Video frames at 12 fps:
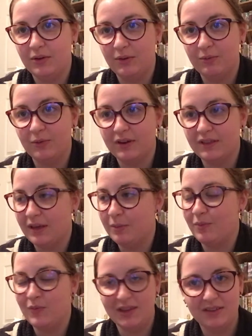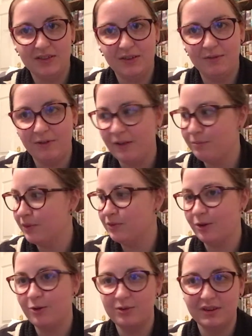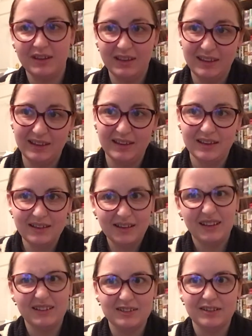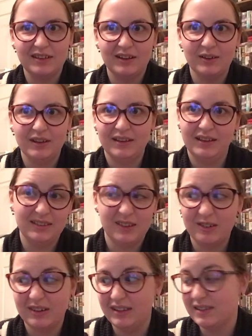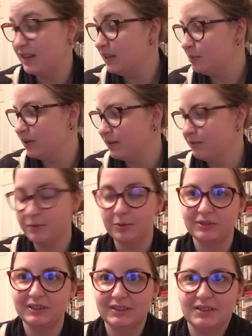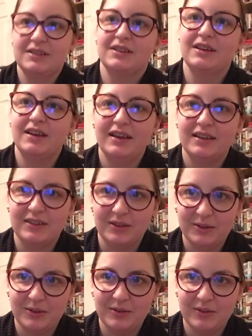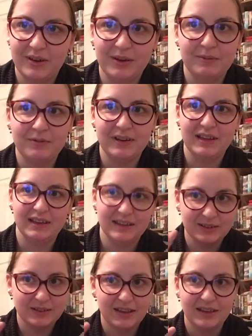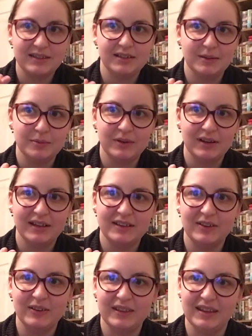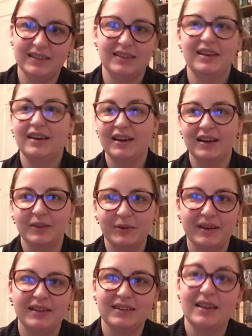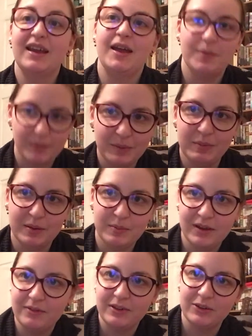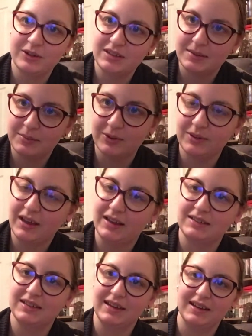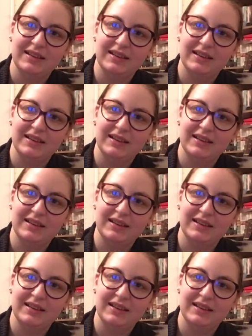One of them is 5 months old, and he is just down here. He's currently sleeping for once. So hopefully he'll stay asleep while I do this, otherwise it might be a bit of a noisy podcast again.